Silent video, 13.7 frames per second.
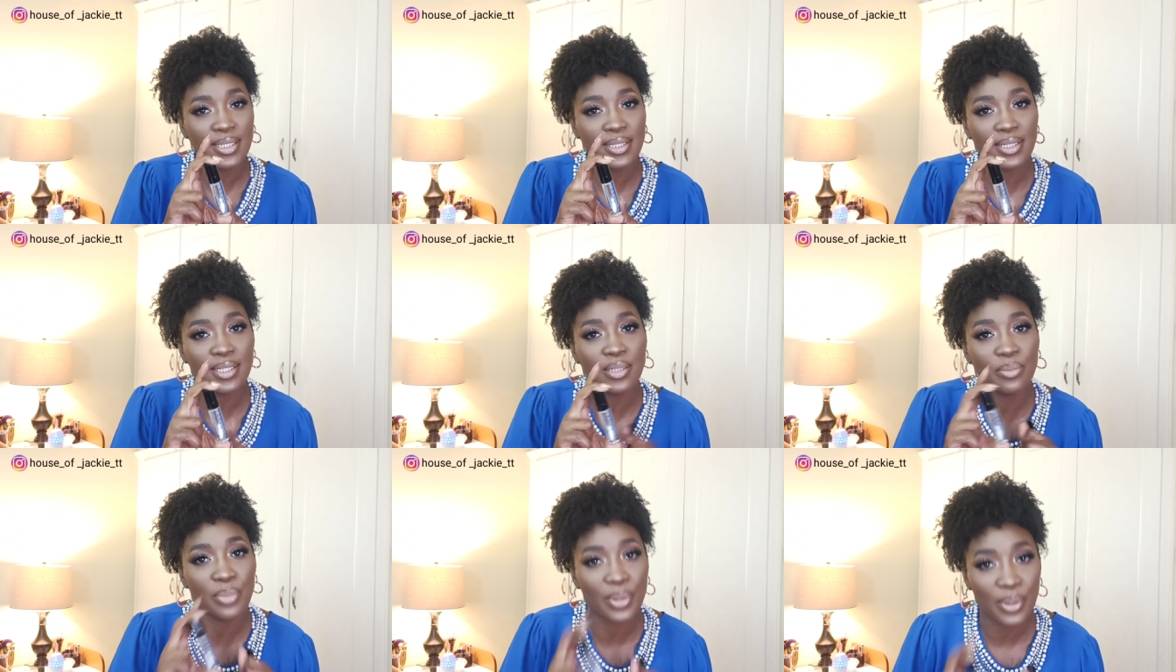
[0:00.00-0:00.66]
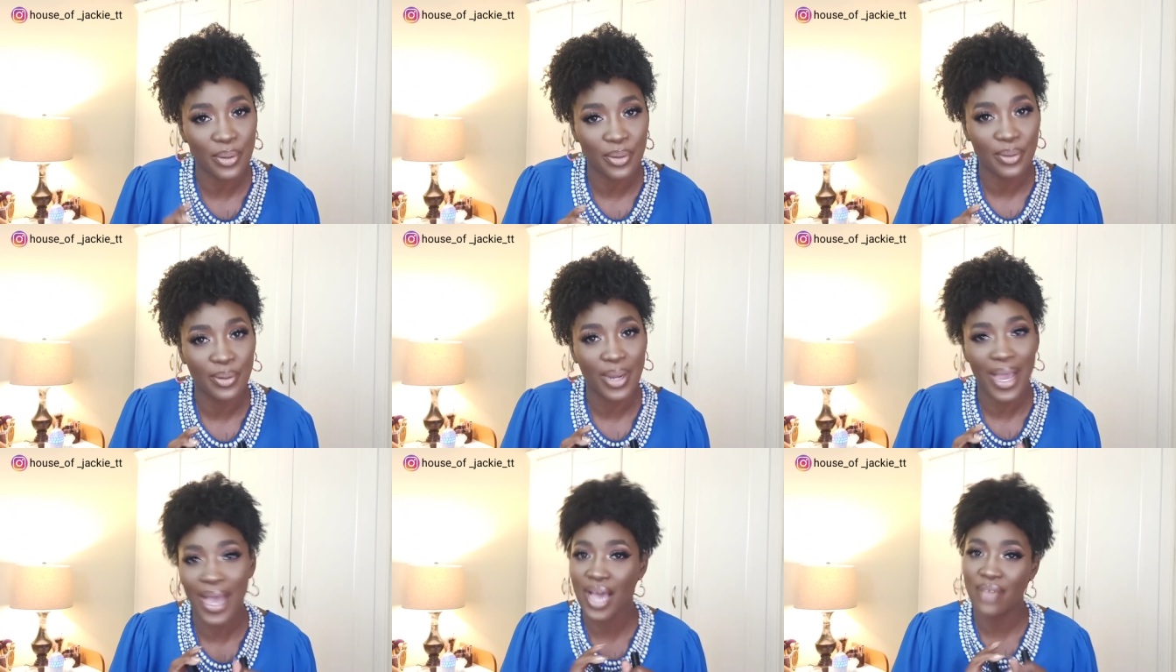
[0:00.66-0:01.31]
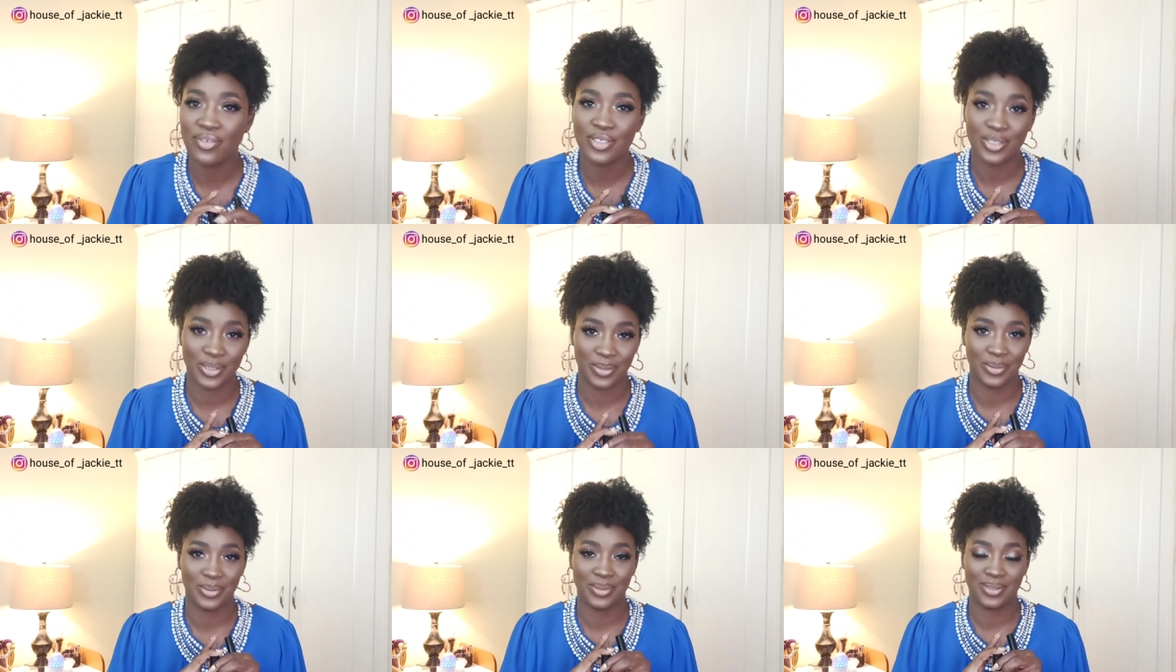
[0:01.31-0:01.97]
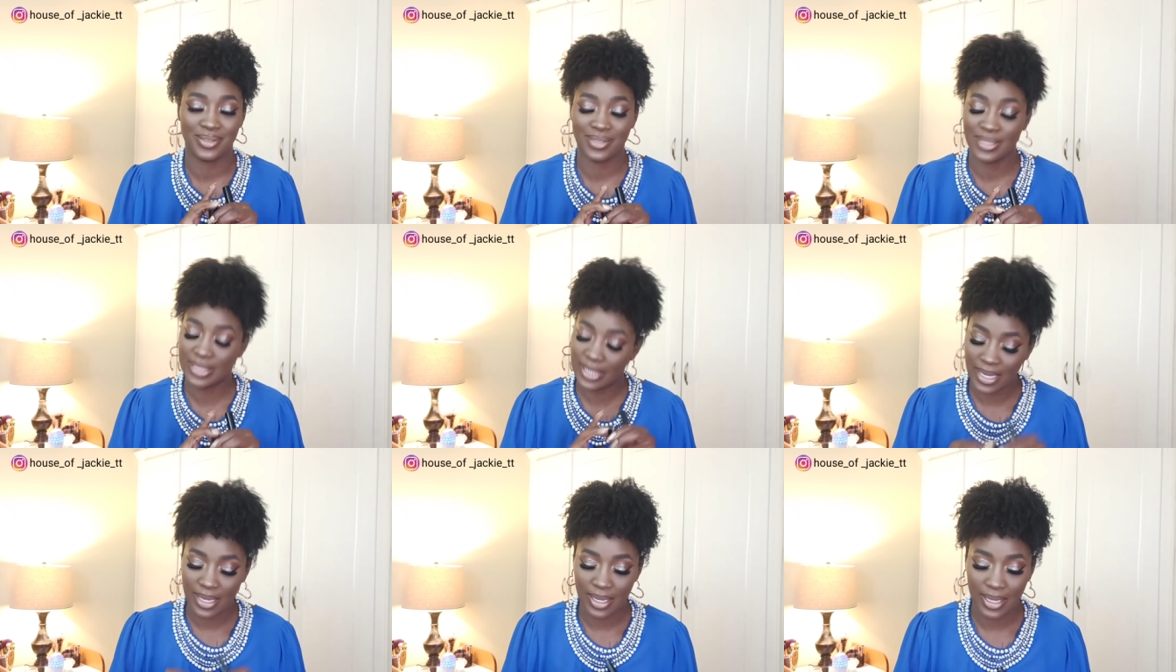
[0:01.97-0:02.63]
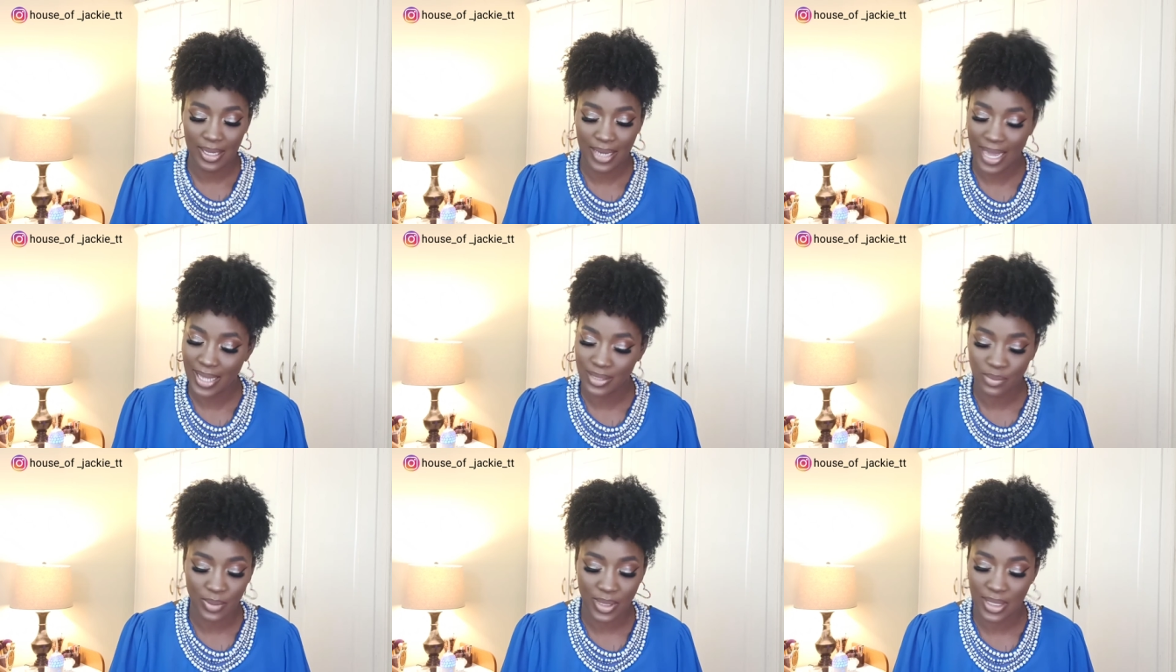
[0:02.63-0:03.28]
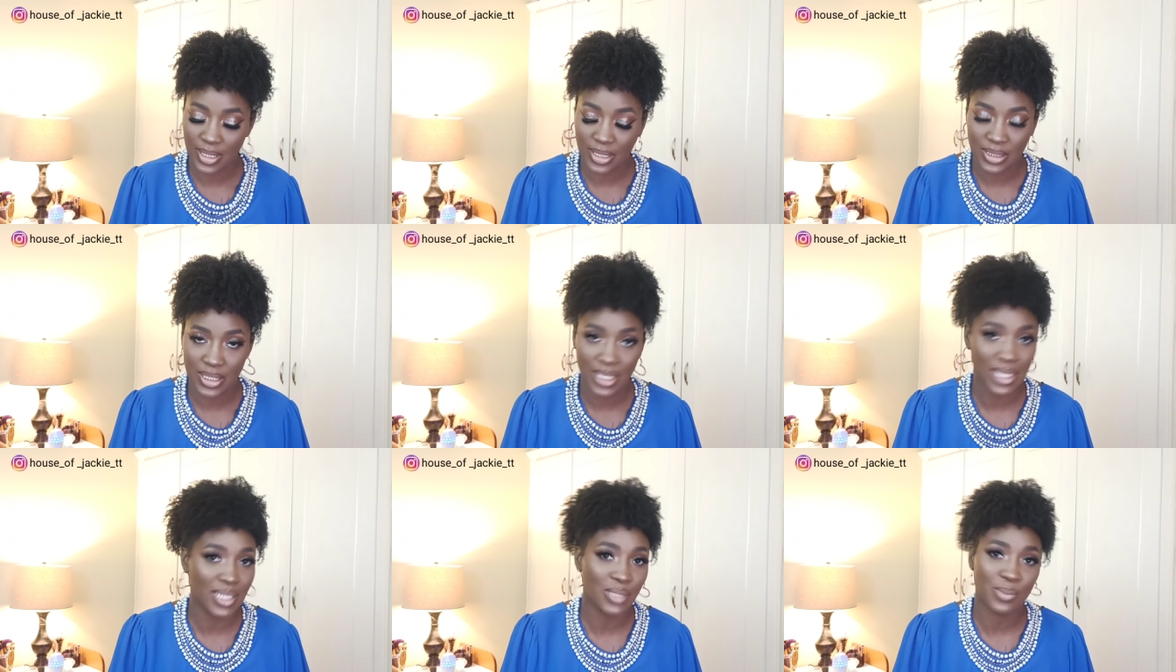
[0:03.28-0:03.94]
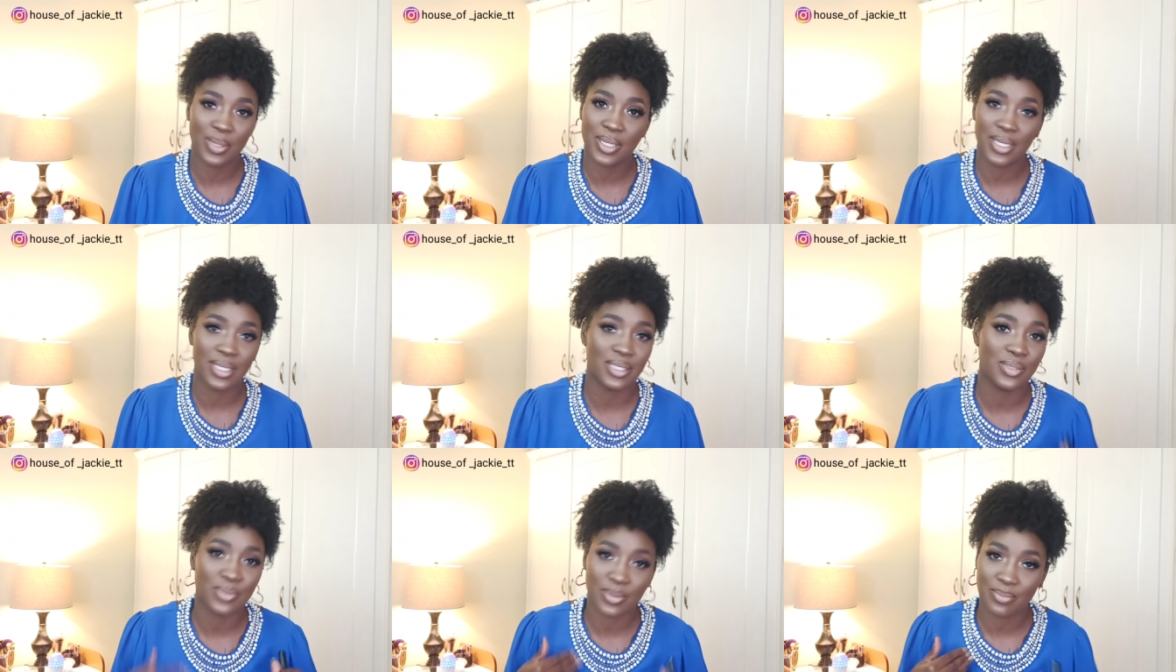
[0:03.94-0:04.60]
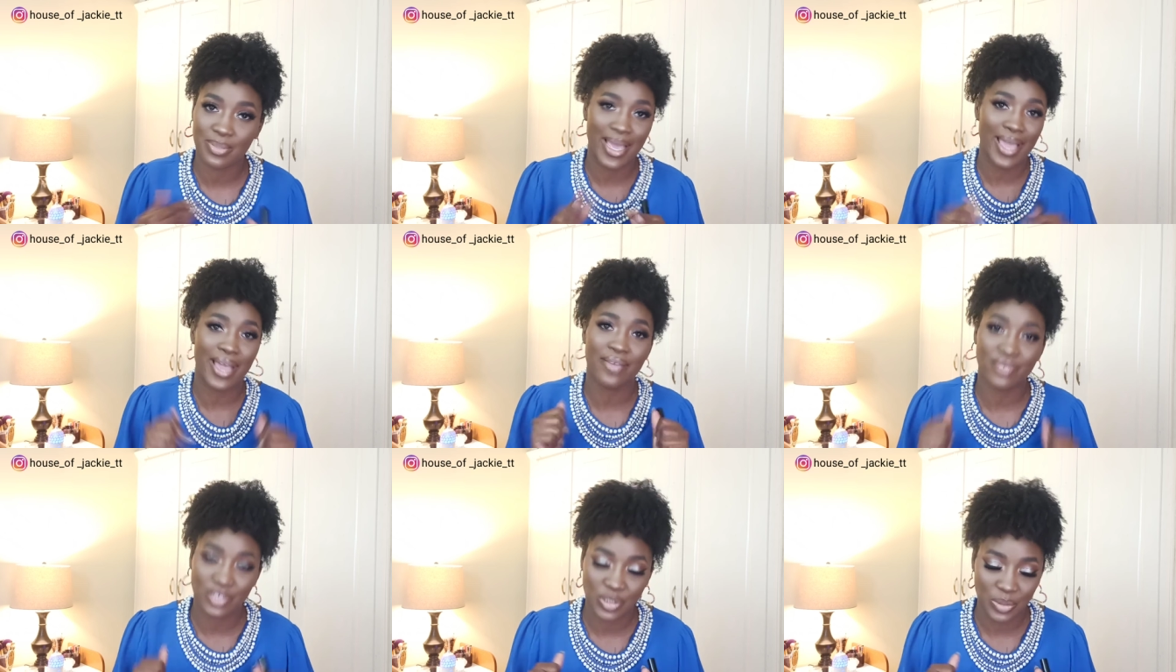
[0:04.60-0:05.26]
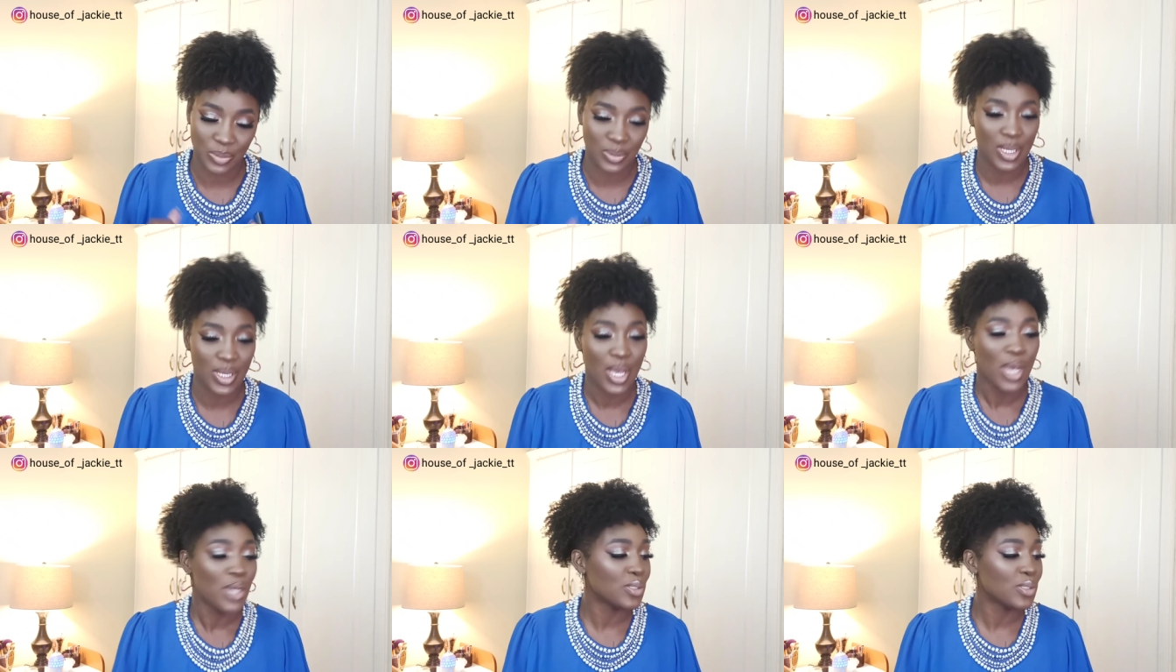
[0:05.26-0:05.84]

to turn brown. I have issues. Yeah, that is what it is. It is what it is with me. I have issues.